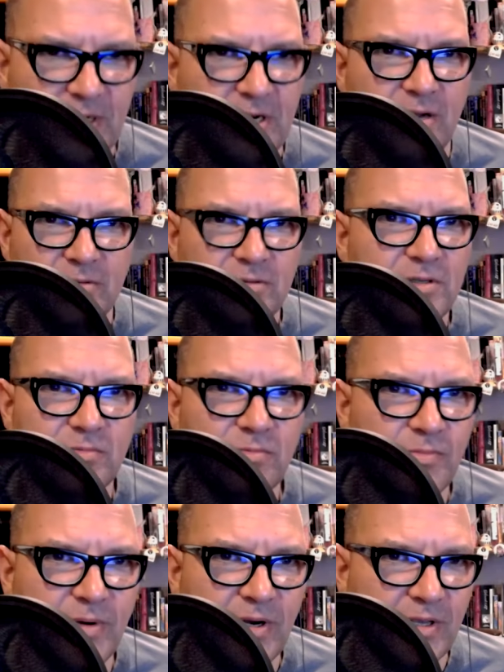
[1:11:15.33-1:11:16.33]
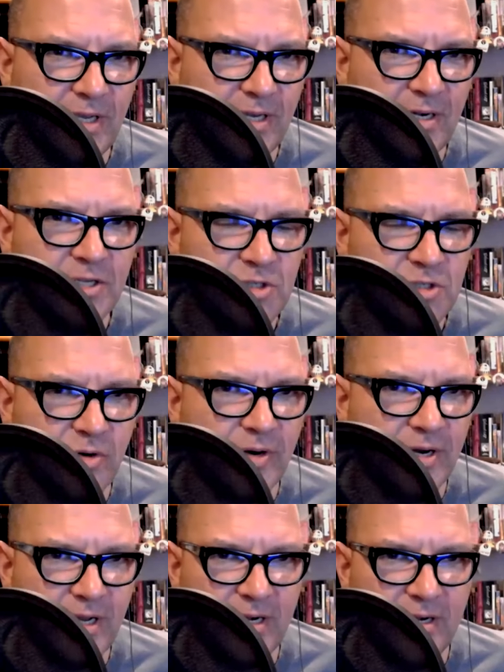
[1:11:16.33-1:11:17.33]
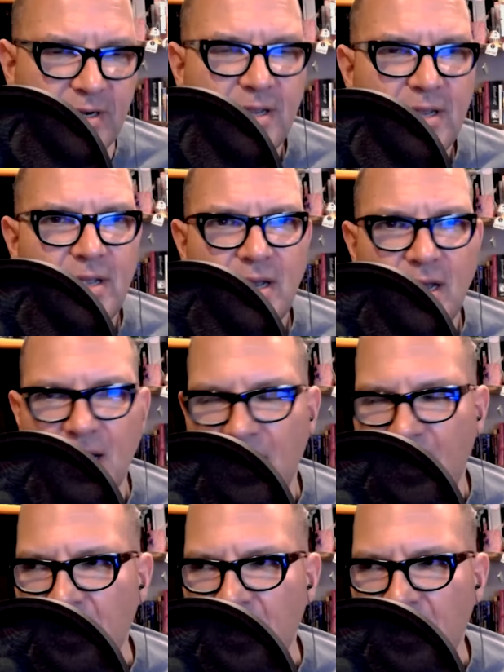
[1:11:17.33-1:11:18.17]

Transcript: know, the brilliant historian, uh,